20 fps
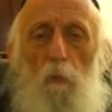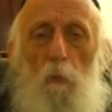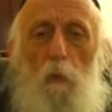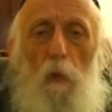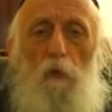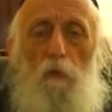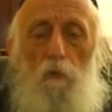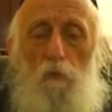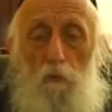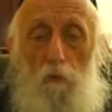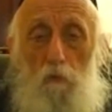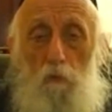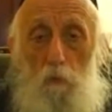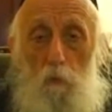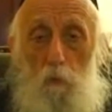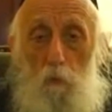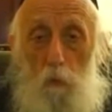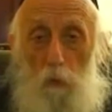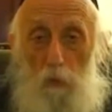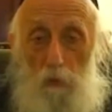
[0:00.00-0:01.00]
be traced
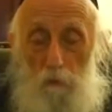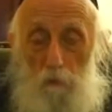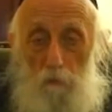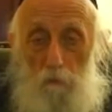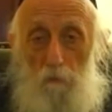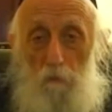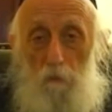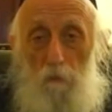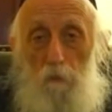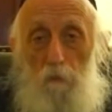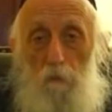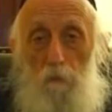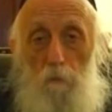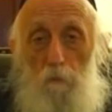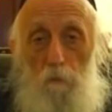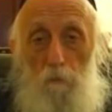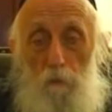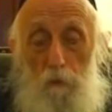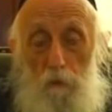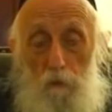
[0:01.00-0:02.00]
to one
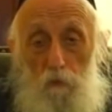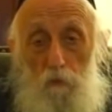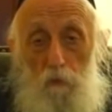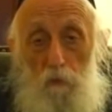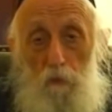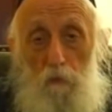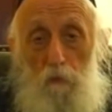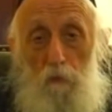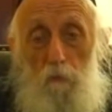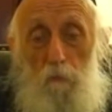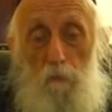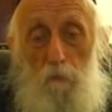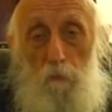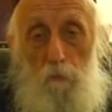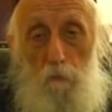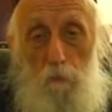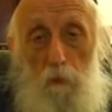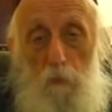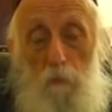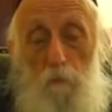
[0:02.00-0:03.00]
basic
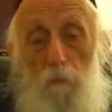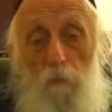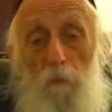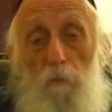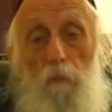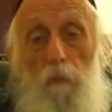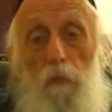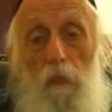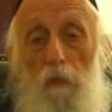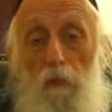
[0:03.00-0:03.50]
problem,